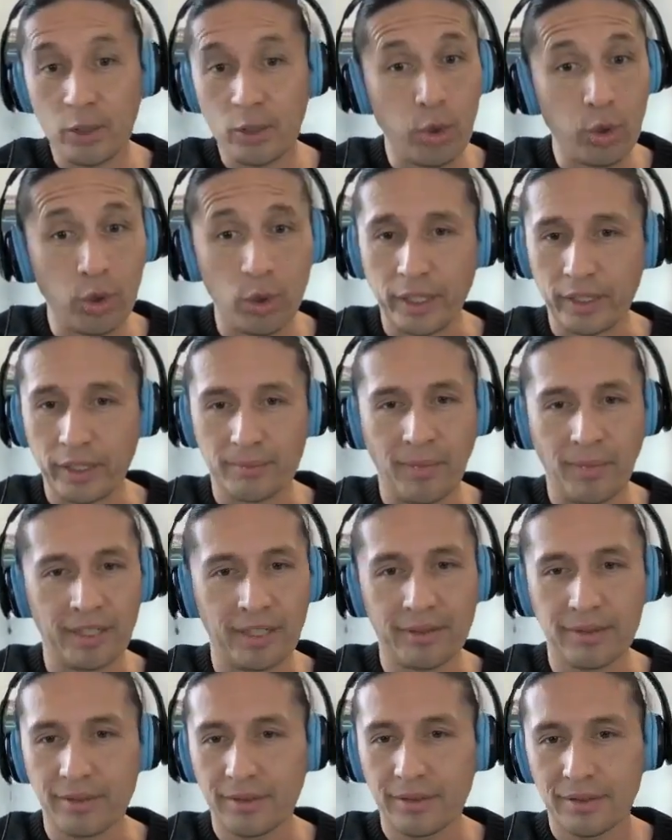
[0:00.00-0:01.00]
They couldn't,
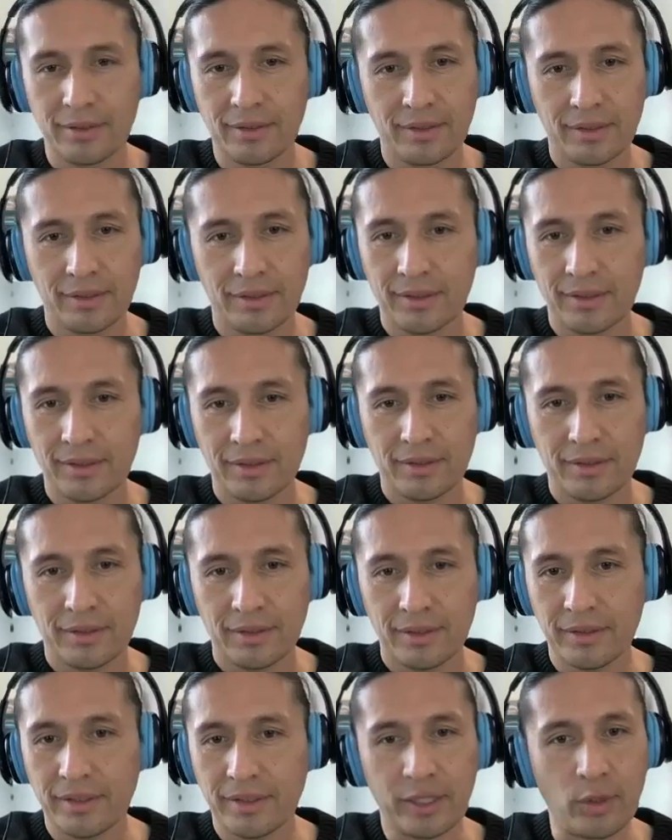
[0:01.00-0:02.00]
man.
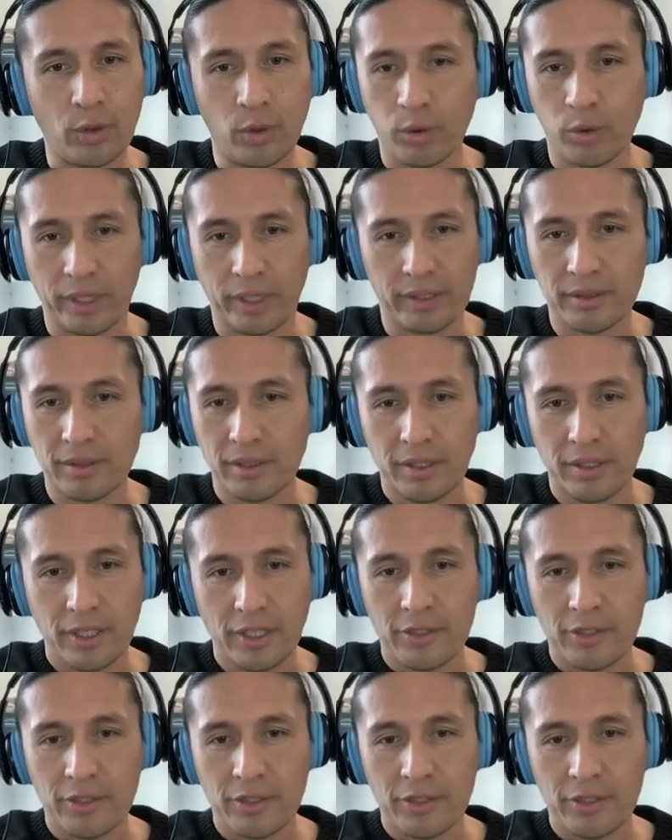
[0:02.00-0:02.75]
They couldn't.